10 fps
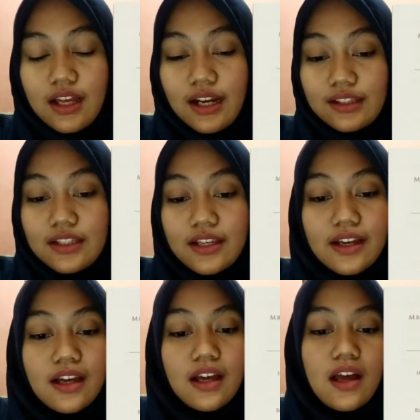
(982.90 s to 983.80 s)

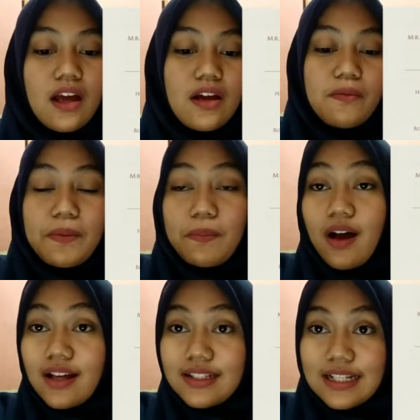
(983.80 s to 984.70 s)
artinya
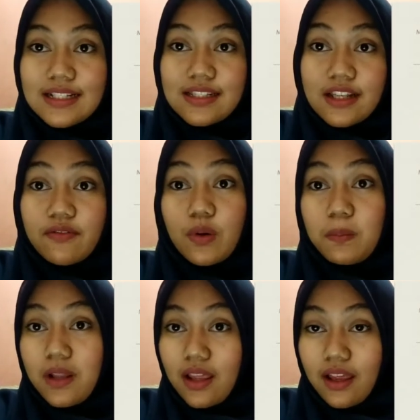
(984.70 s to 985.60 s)
répondez s'il vous
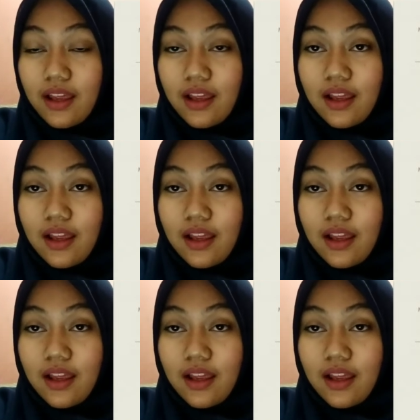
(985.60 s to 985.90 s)
plaît.